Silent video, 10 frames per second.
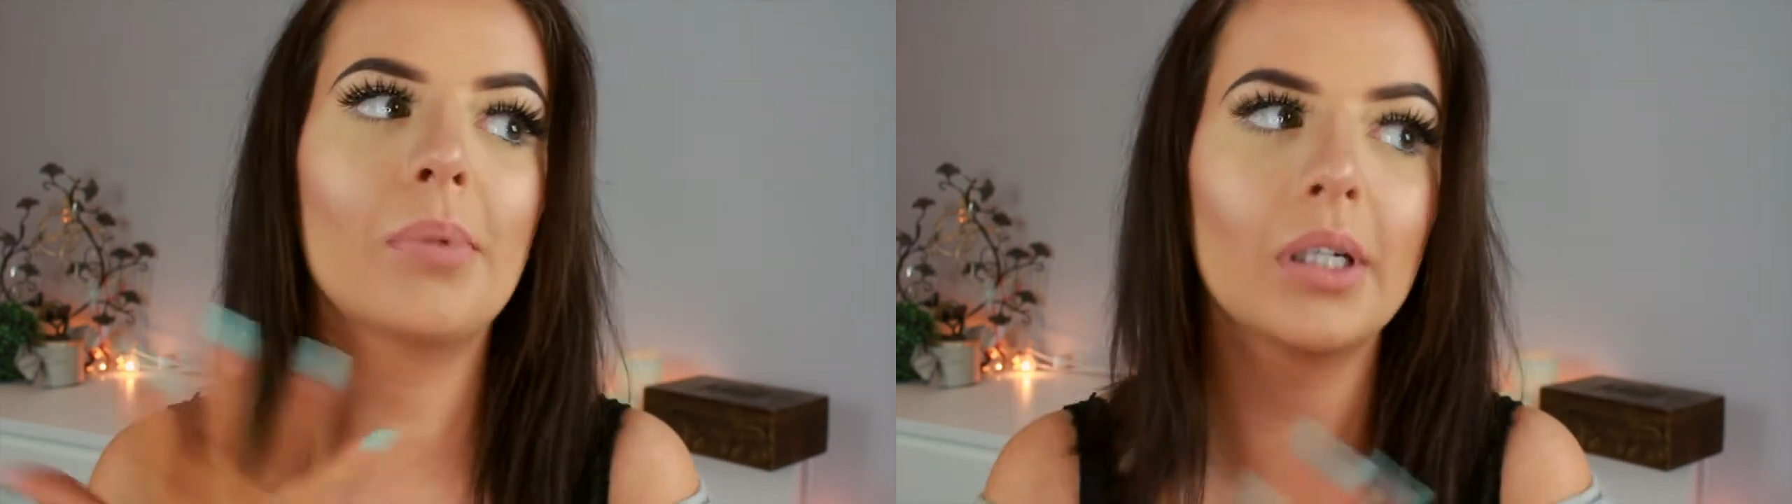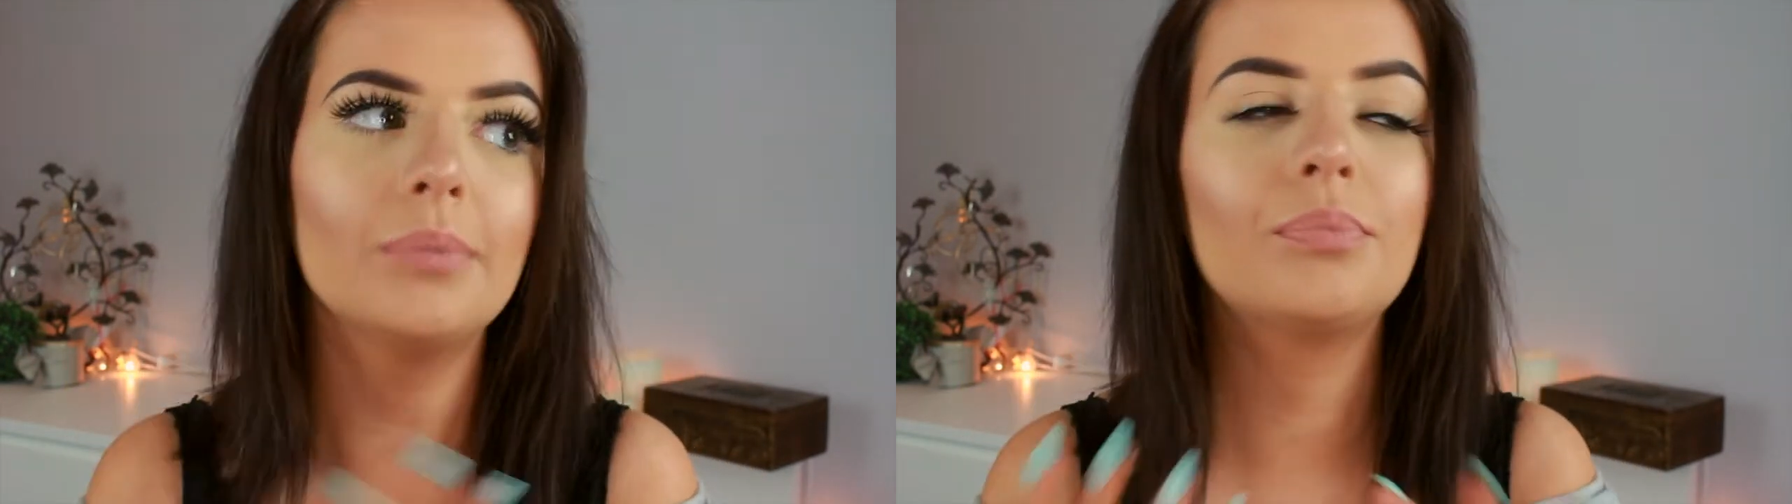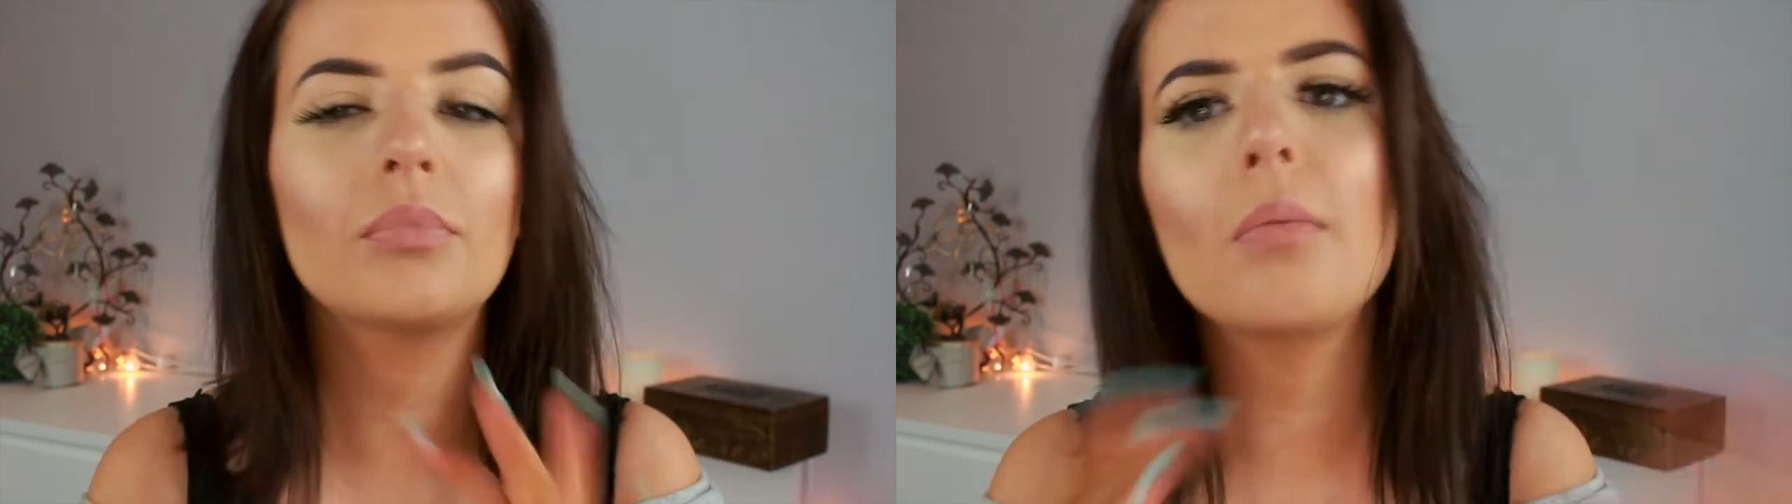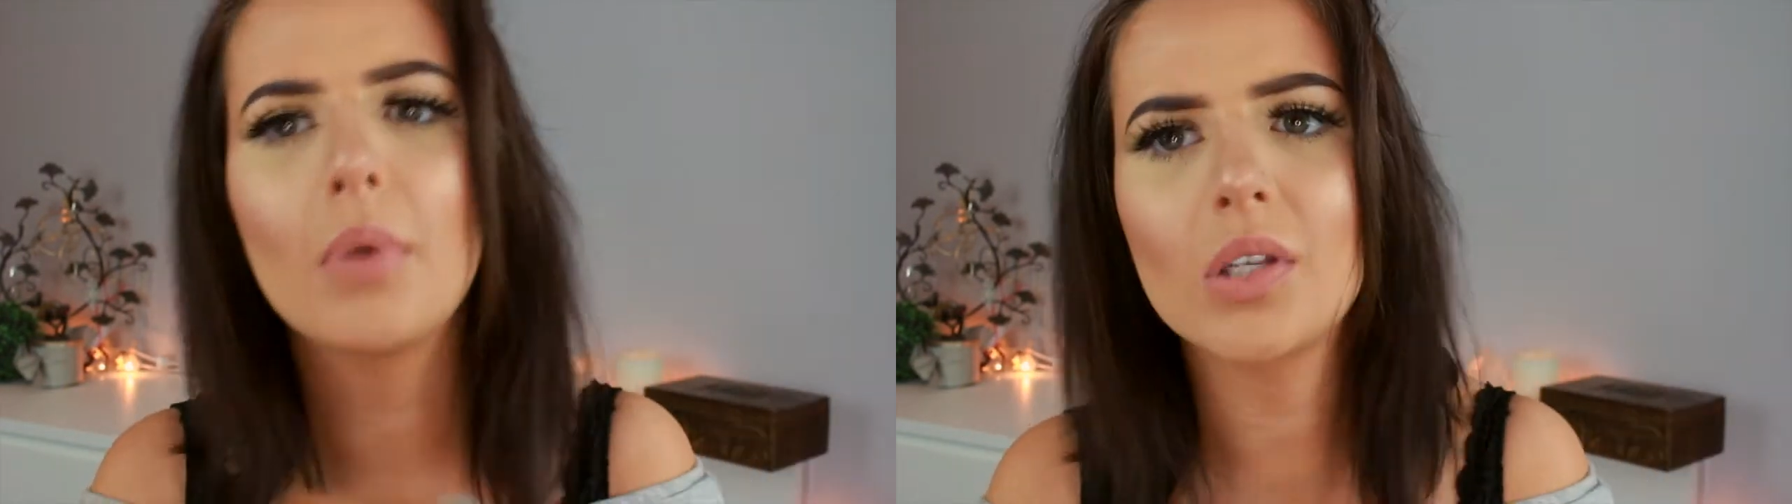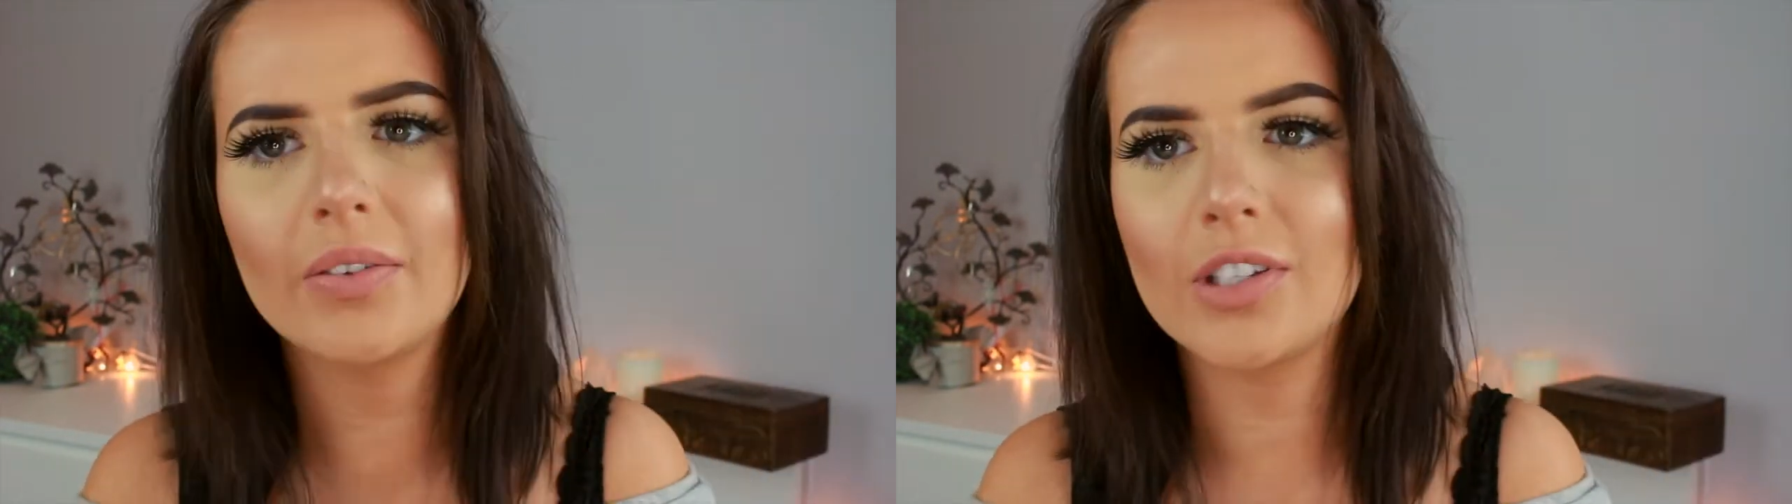but
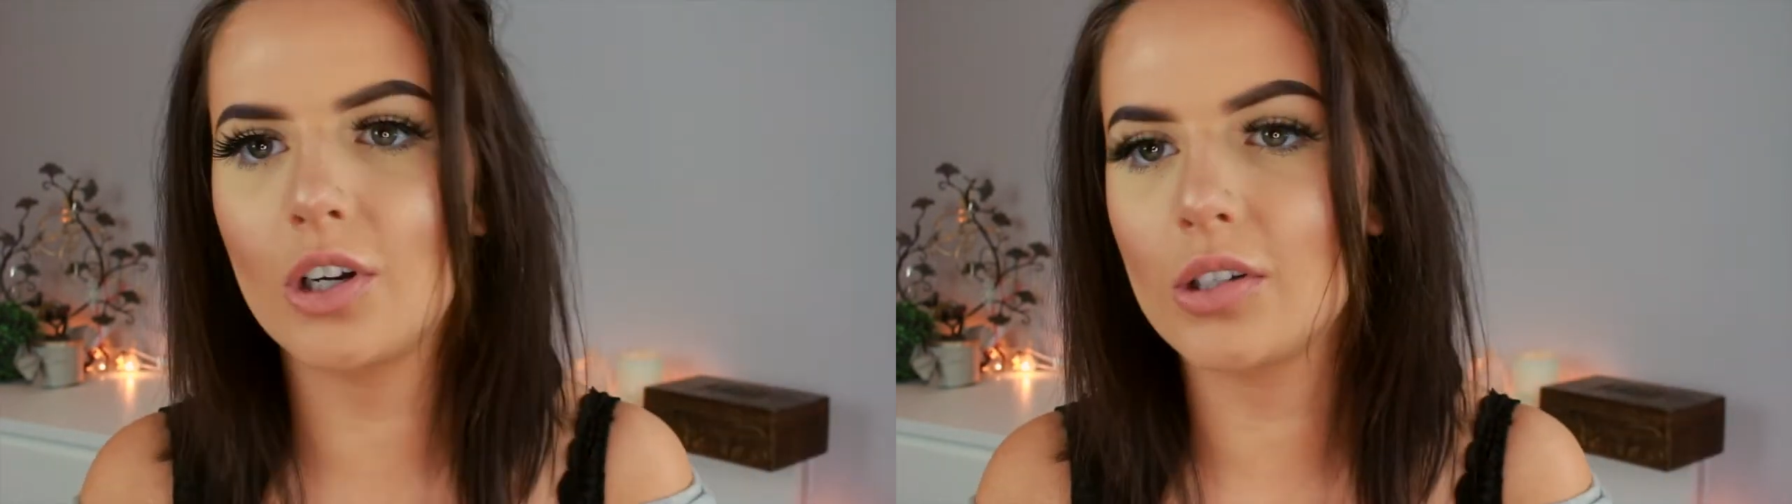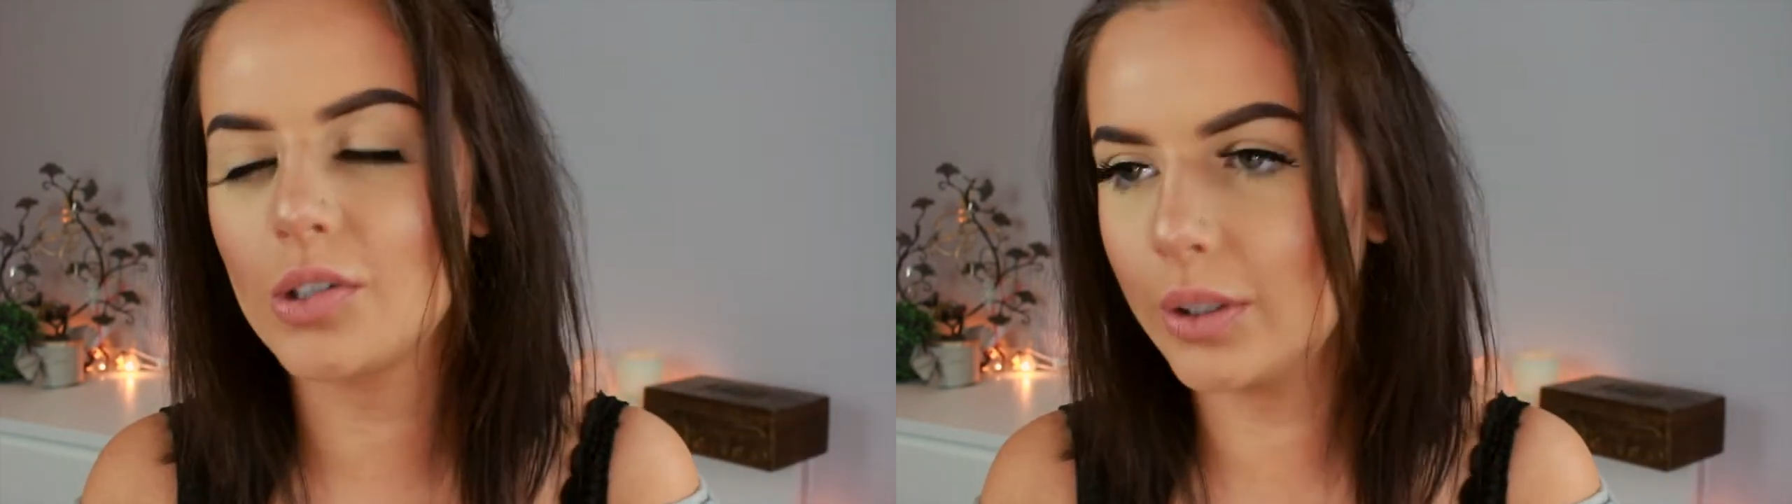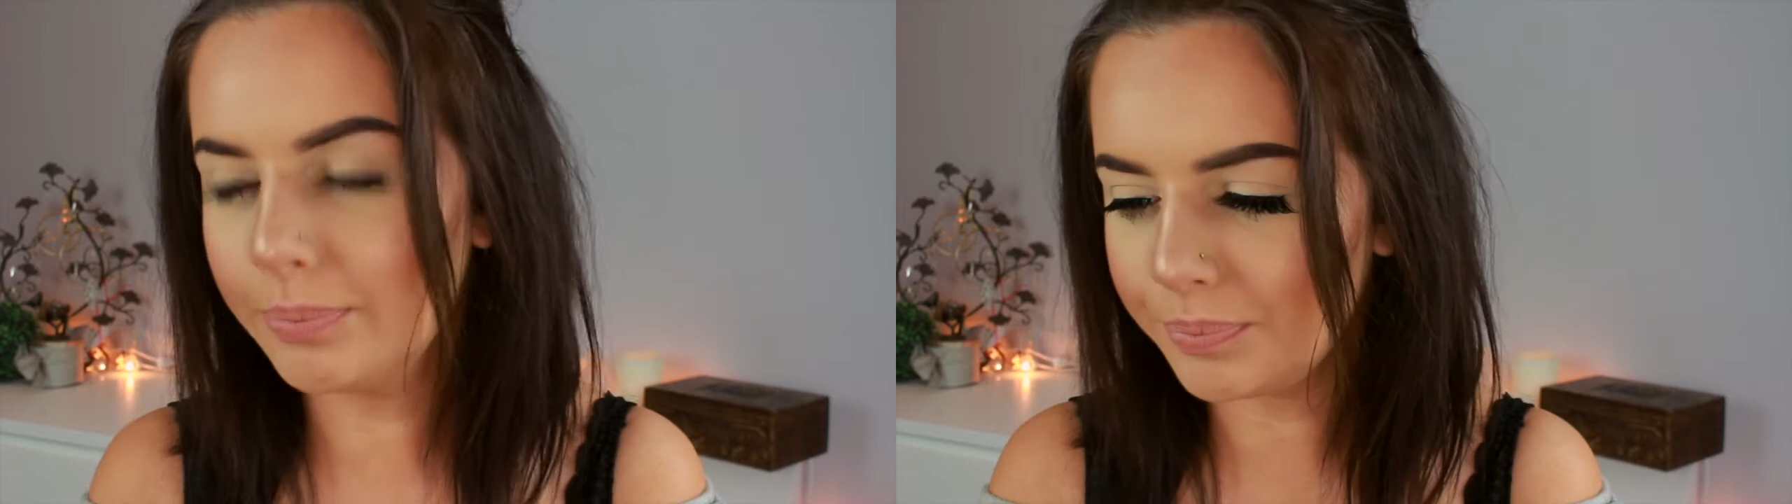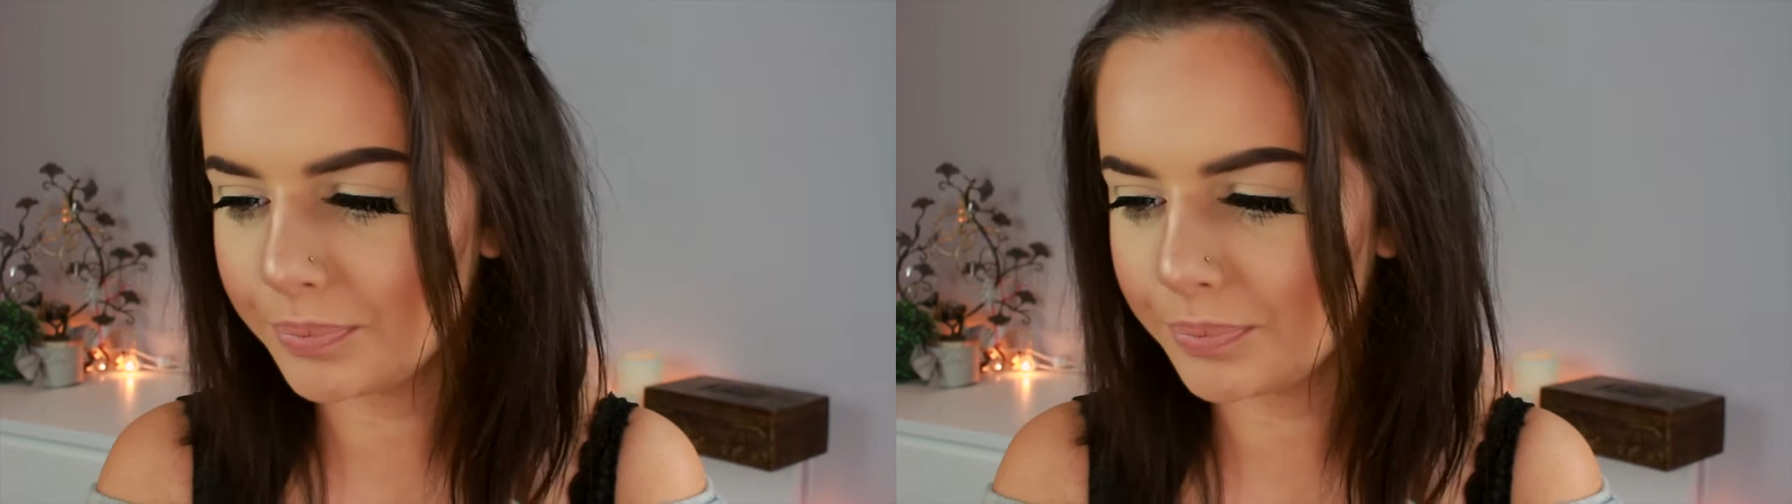most of it's drugstore.